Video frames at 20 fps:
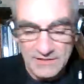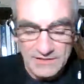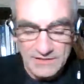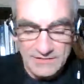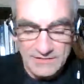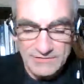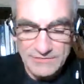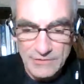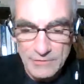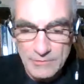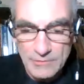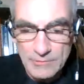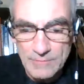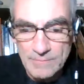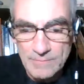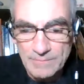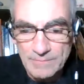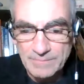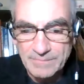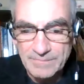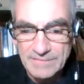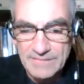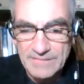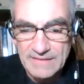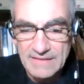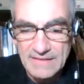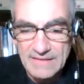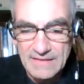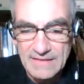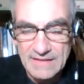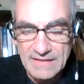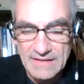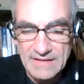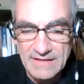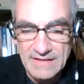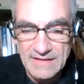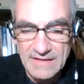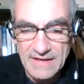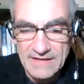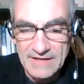So
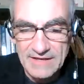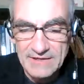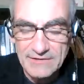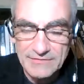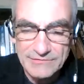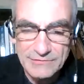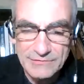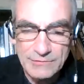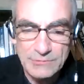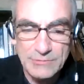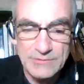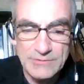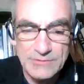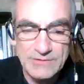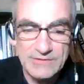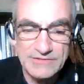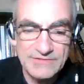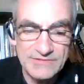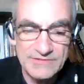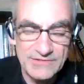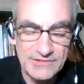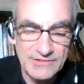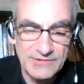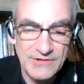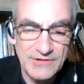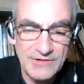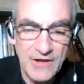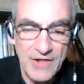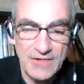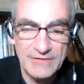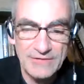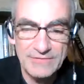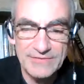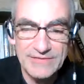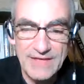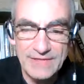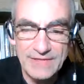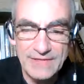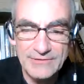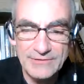I also considered all of
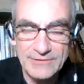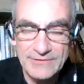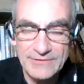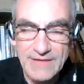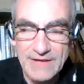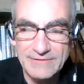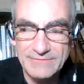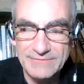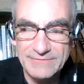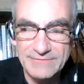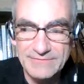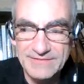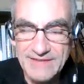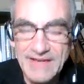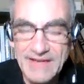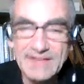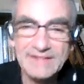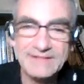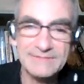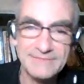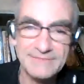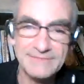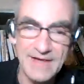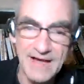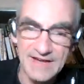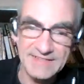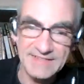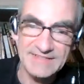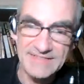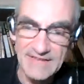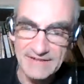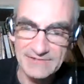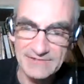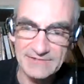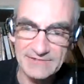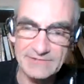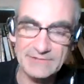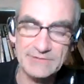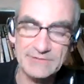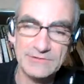the other kind of negative
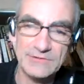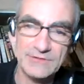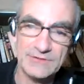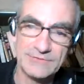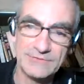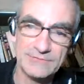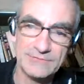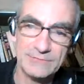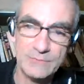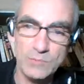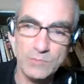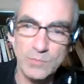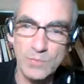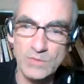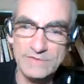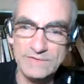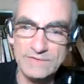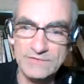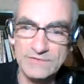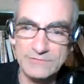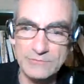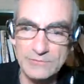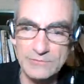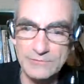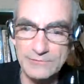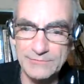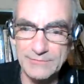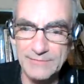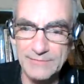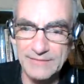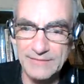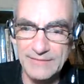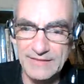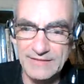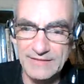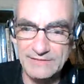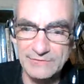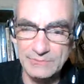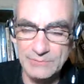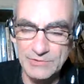ideation of what sort of
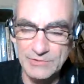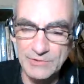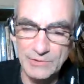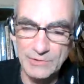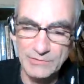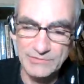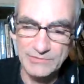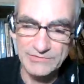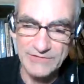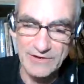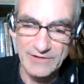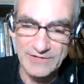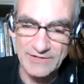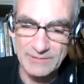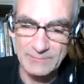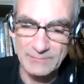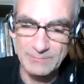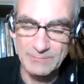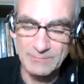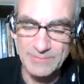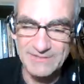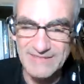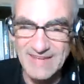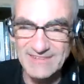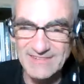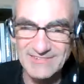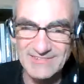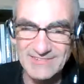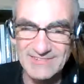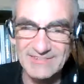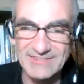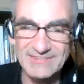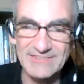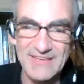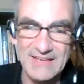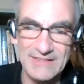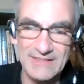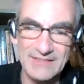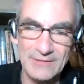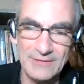things would host Eric potentially
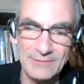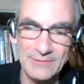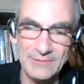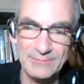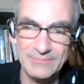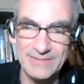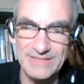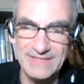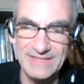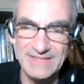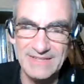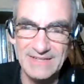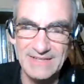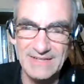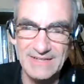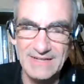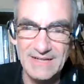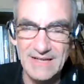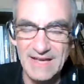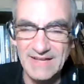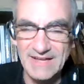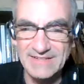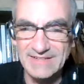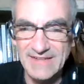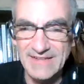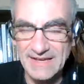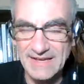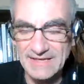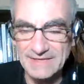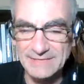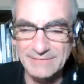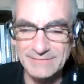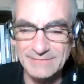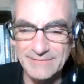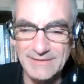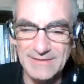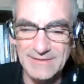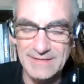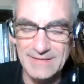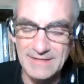say that would be a negative,
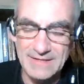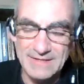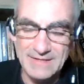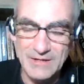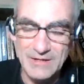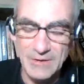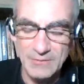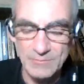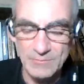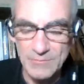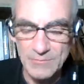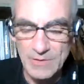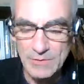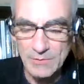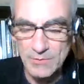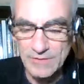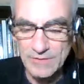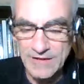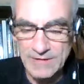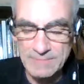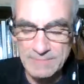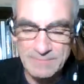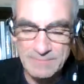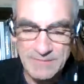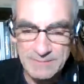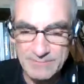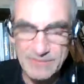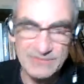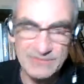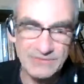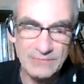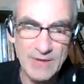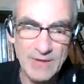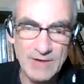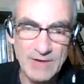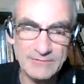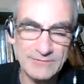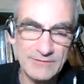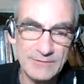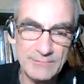you know, would I piss him
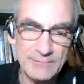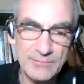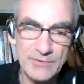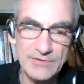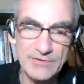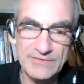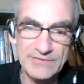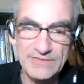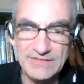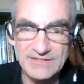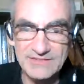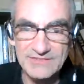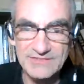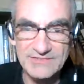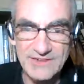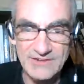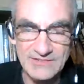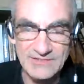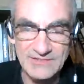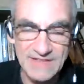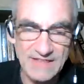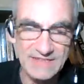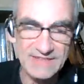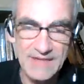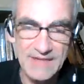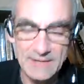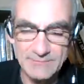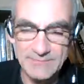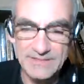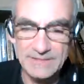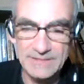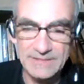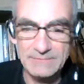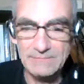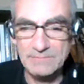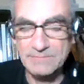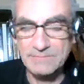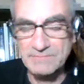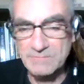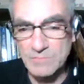off to the point that he'd start yelling at me?
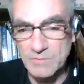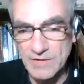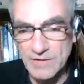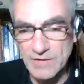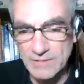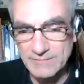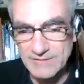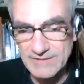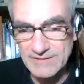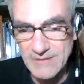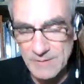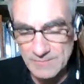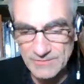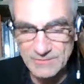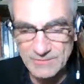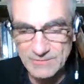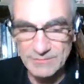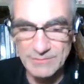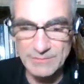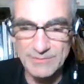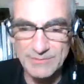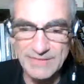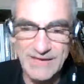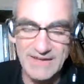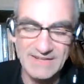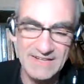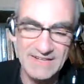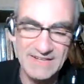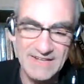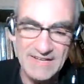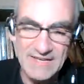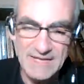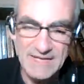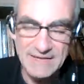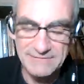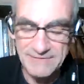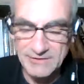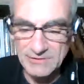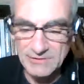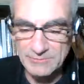Would I be comfortable with that?
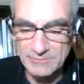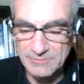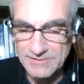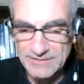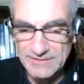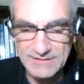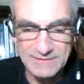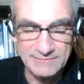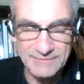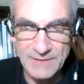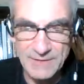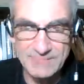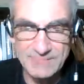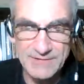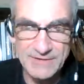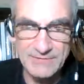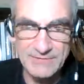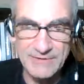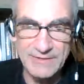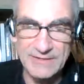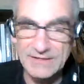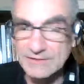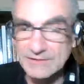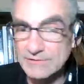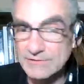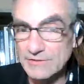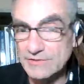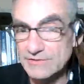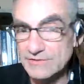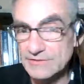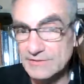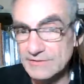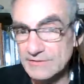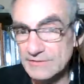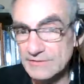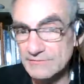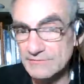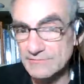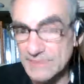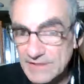If I completely flubbed everything and looked
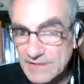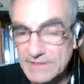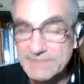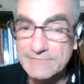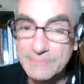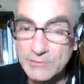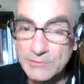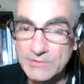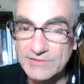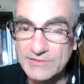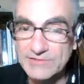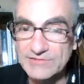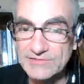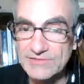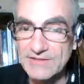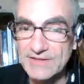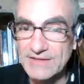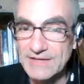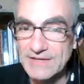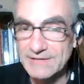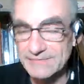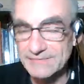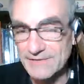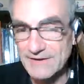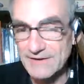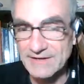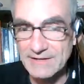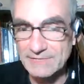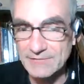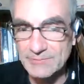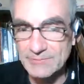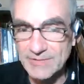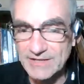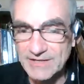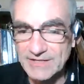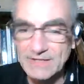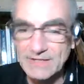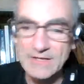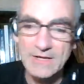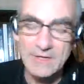really foolish in front of
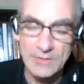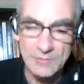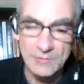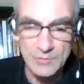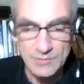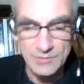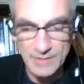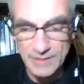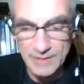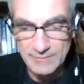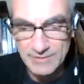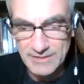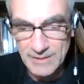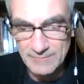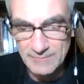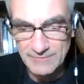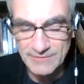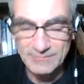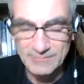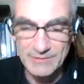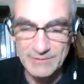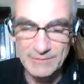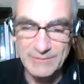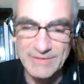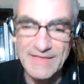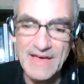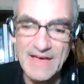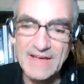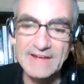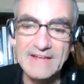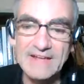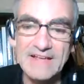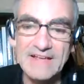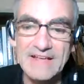everybody, would I be comfortable with that?